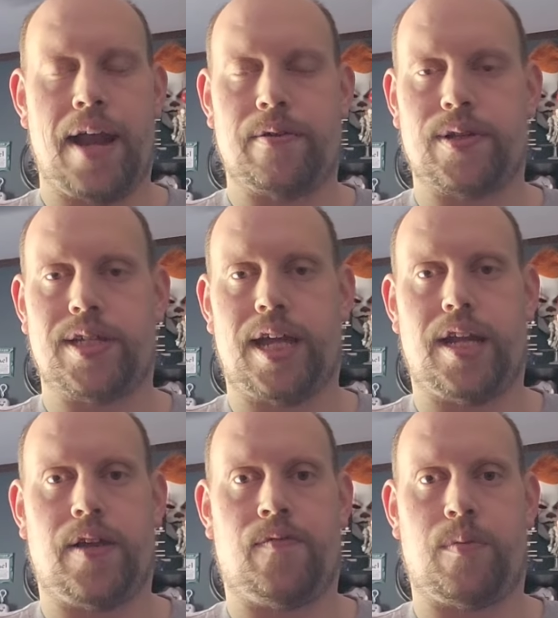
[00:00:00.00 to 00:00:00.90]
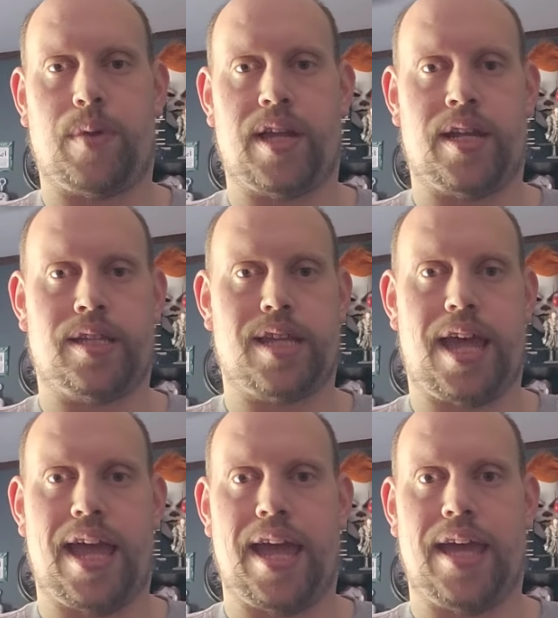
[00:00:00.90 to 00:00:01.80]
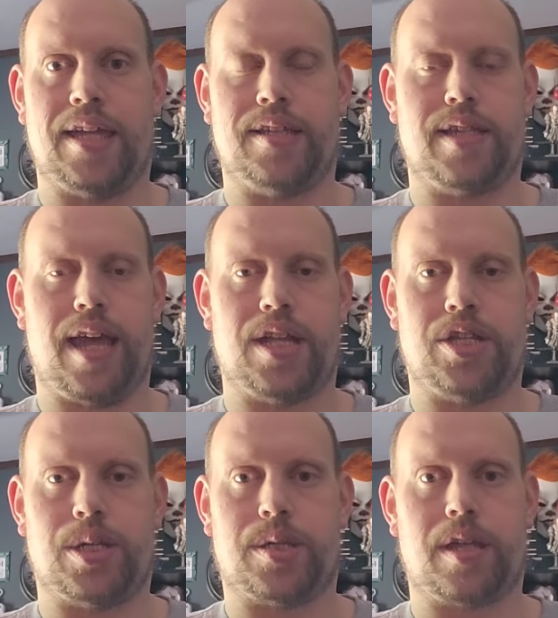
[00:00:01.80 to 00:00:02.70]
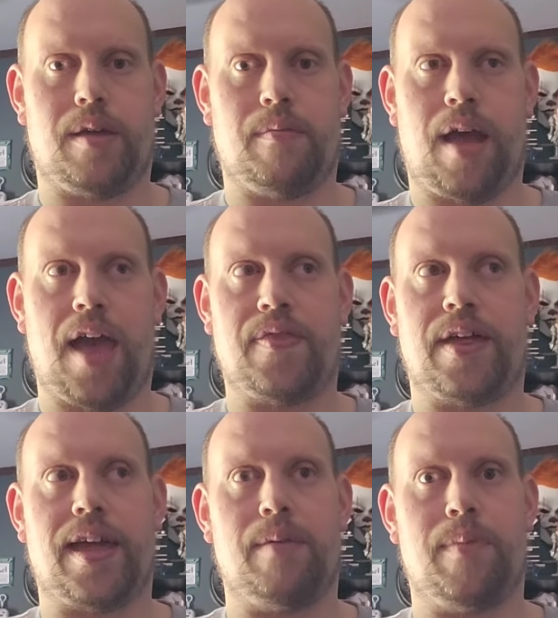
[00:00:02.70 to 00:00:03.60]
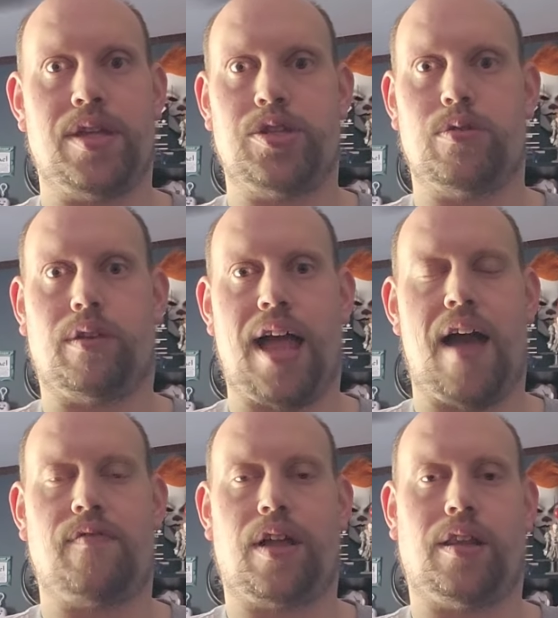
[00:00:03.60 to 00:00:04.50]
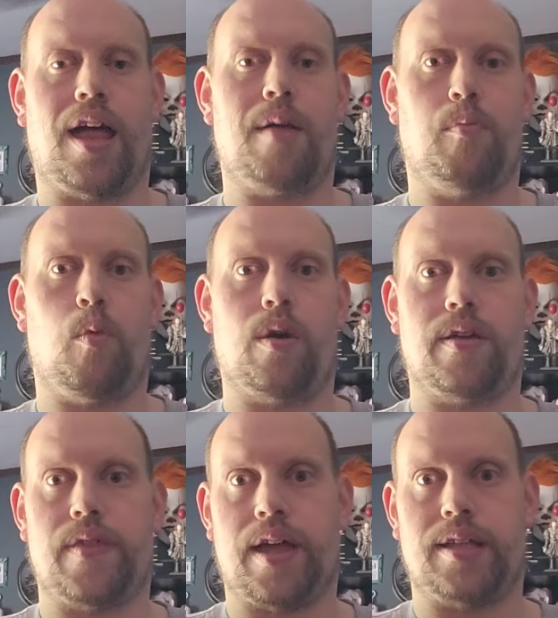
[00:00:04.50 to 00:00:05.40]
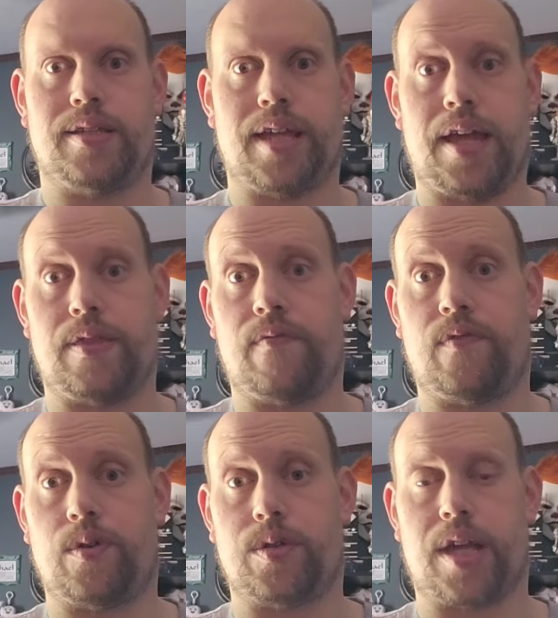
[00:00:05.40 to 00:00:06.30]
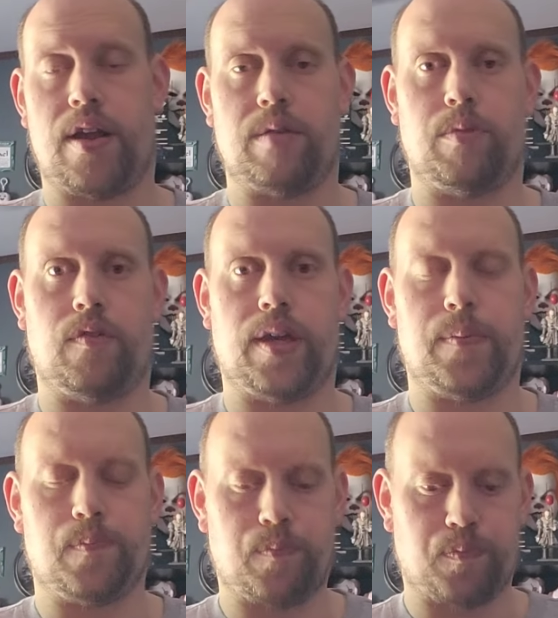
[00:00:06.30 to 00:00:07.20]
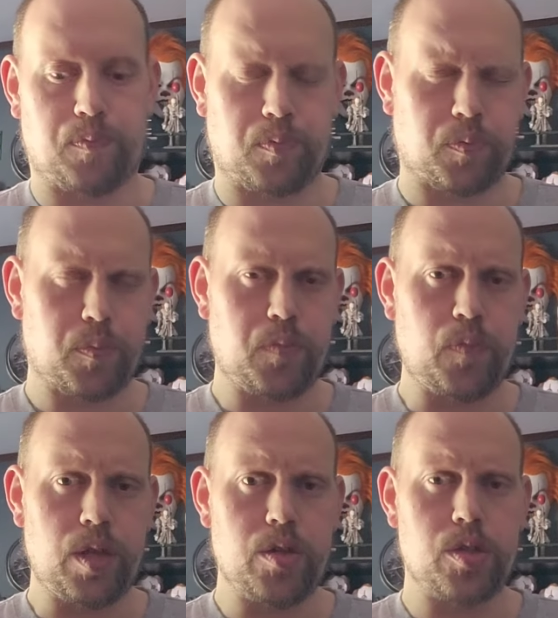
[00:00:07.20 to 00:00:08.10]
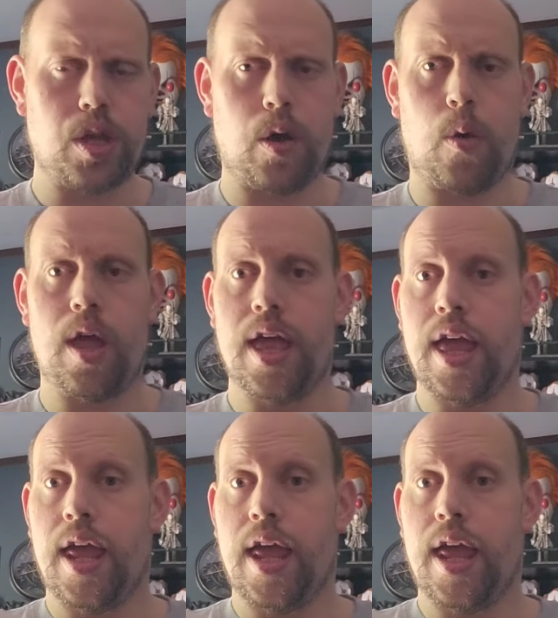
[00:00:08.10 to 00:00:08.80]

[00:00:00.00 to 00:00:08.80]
entertaining from beginning to end, and just, I think it makes you laugh a lot more than, say, the first Scary Movie. So